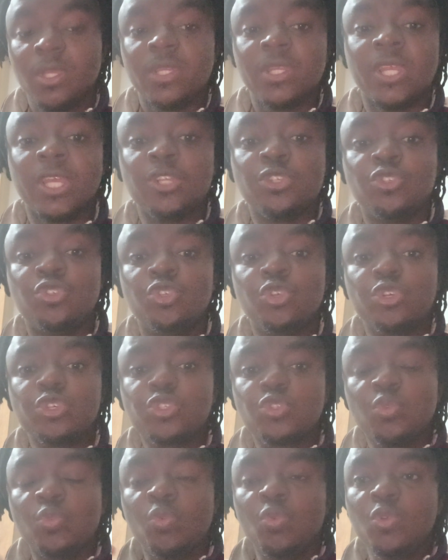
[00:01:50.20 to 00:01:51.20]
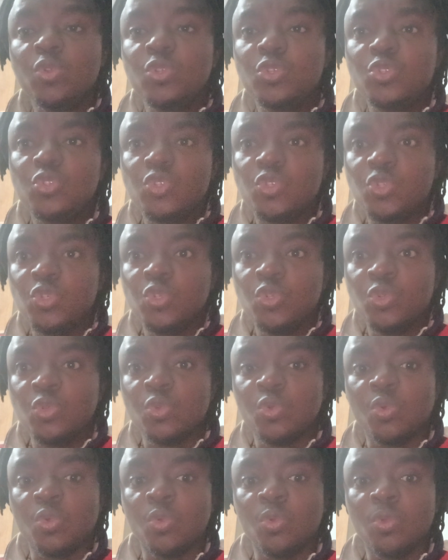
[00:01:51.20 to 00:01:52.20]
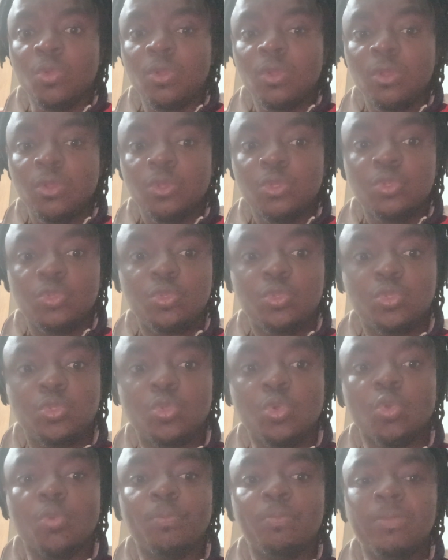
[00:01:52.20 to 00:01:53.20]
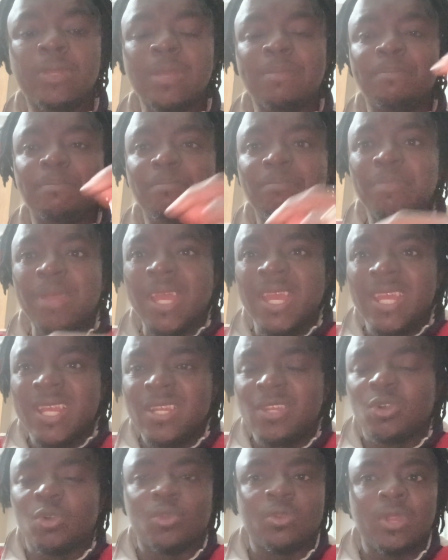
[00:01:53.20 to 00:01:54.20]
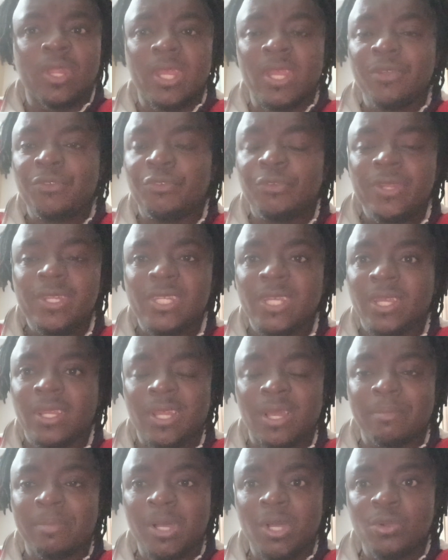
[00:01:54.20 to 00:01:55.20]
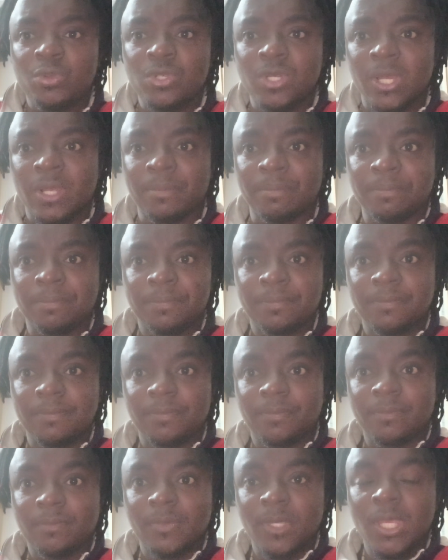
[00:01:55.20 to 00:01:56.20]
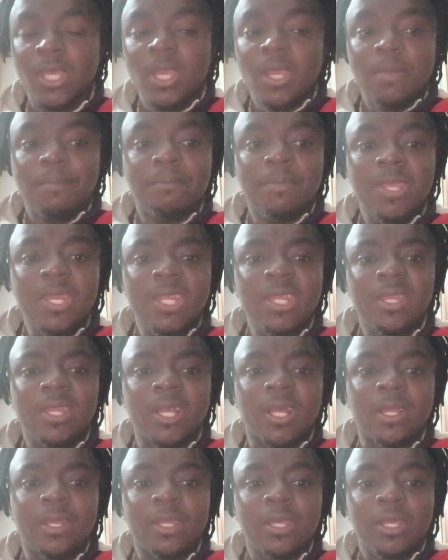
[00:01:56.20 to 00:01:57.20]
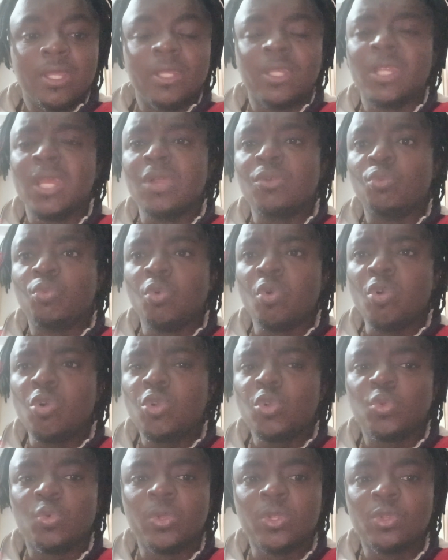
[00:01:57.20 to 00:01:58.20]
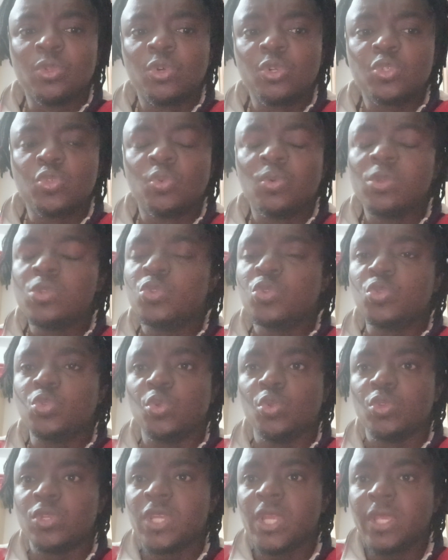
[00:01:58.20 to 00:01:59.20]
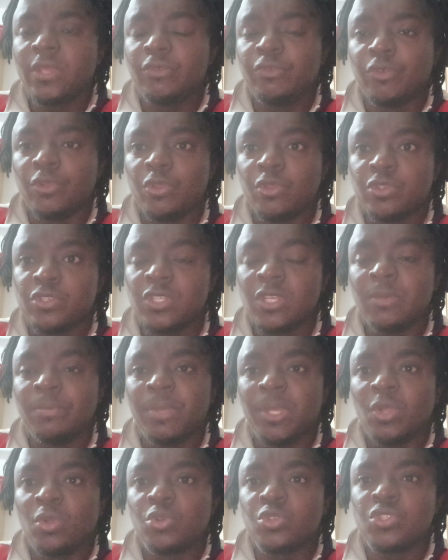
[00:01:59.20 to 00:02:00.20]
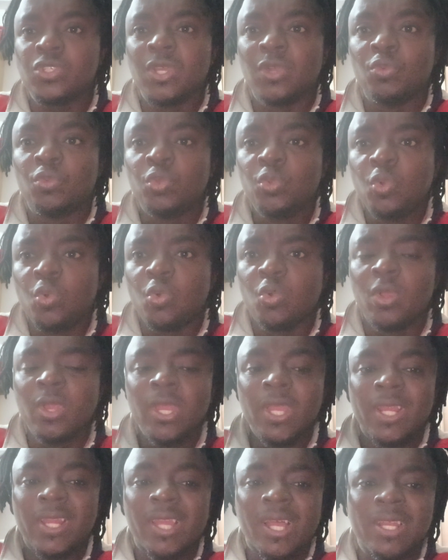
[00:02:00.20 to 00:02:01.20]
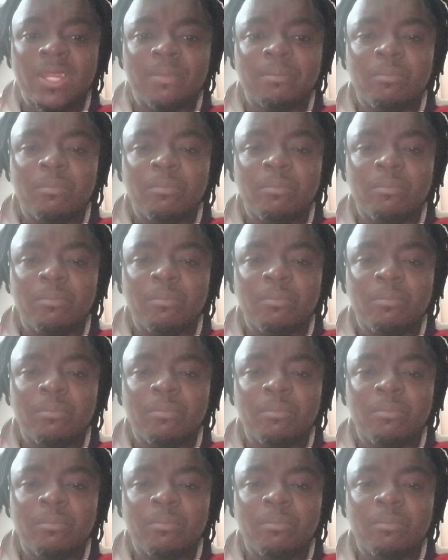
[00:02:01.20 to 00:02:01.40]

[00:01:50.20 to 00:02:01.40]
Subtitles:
They just want you to depend on everything about them. Meaning that the world will not want you to think for yourself, because they will know that the